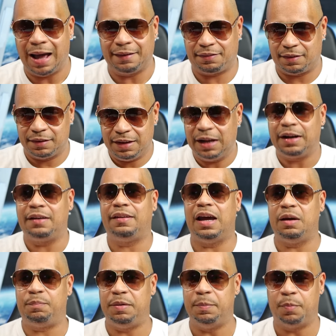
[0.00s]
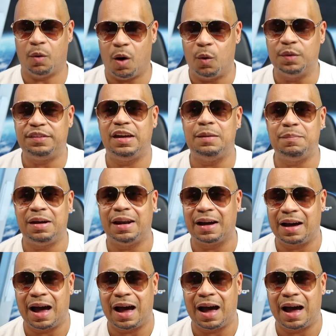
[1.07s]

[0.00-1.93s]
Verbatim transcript: That's another thing people always hit me in the